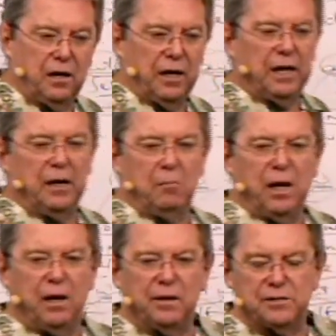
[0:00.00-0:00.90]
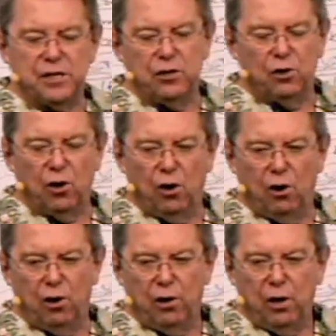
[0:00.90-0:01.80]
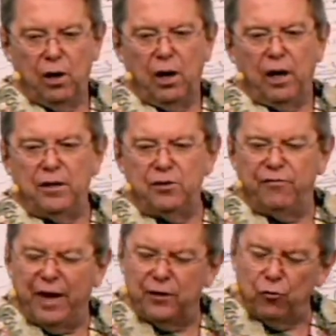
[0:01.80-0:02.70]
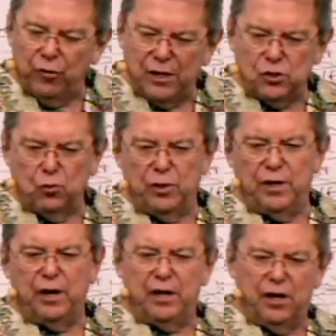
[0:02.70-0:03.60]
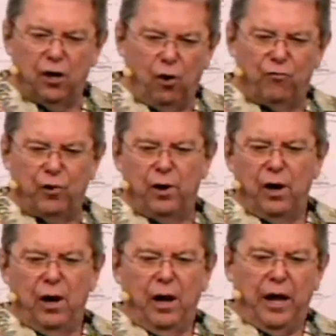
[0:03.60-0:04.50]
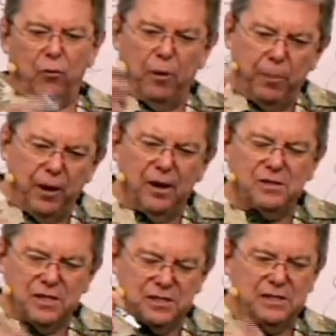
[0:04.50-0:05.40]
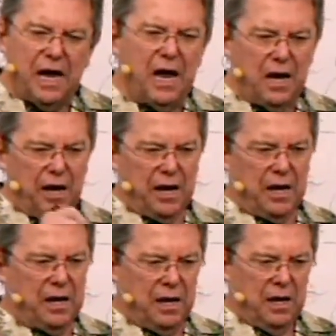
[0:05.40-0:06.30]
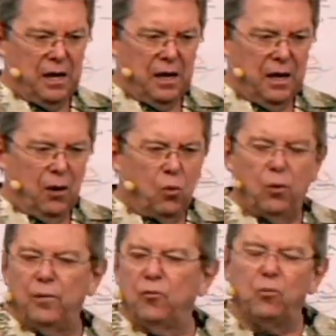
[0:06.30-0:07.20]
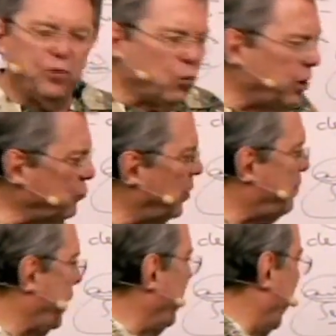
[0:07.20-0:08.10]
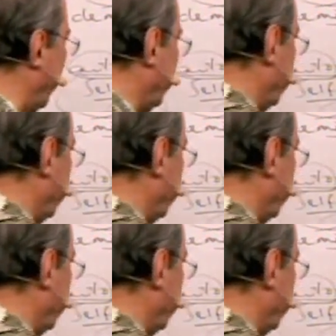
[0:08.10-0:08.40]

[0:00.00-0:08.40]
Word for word: and admit it's in your heart, and you've had to wrestle with it and get over it, and repentance is daily. The word repent,